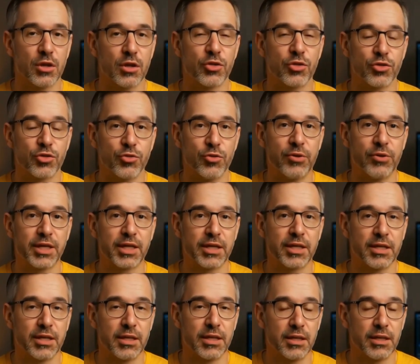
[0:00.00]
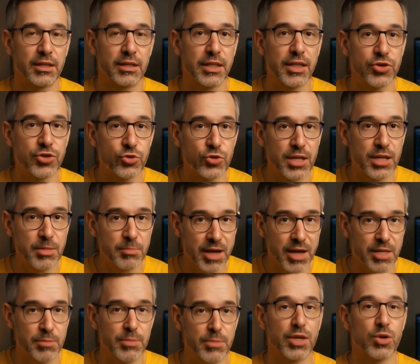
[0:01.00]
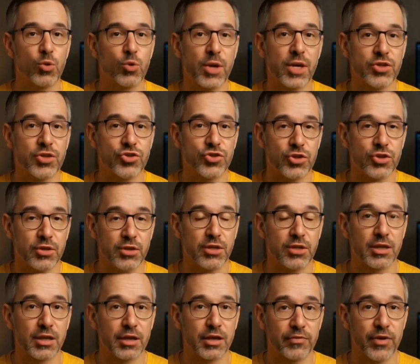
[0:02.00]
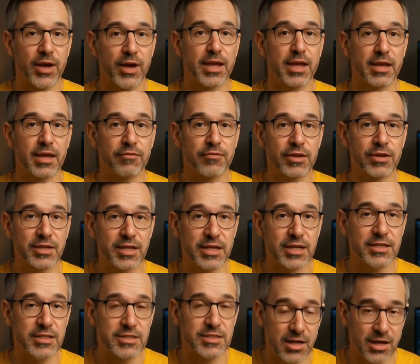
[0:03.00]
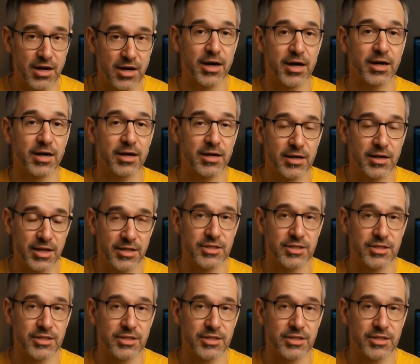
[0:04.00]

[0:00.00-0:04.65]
3 literally made me question if I ever needed to hire a